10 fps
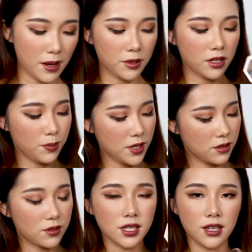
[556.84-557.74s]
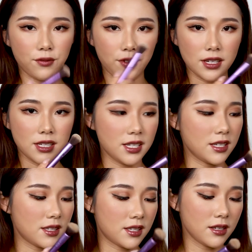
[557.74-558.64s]
I'm gonna be using
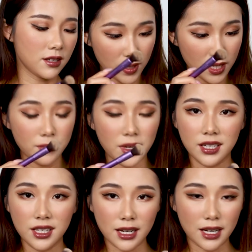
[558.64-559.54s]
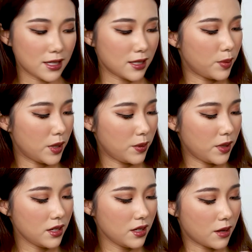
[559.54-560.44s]
Fenty's Mean Money and Hustler
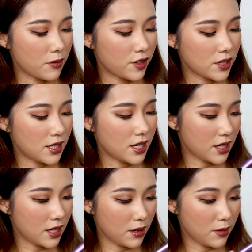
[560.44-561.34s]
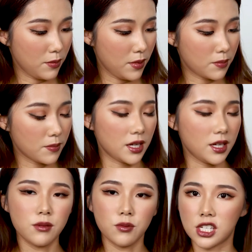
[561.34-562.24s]
Baby. I'm first taking Mean
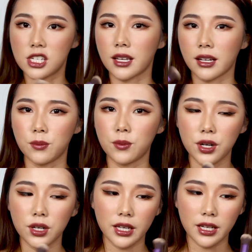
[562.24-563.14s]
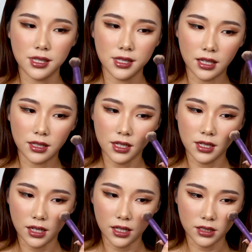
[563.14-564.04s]
Money, which is like a more like
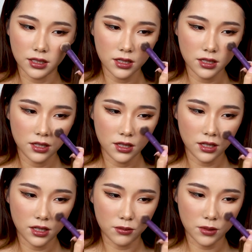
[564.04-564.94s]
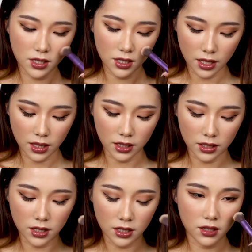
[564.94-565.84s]
satin color. I'm just
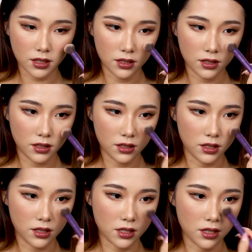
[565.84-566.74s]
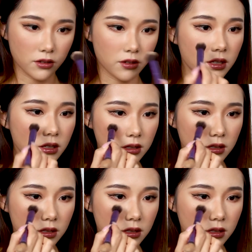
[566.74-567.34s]
highlighting this area.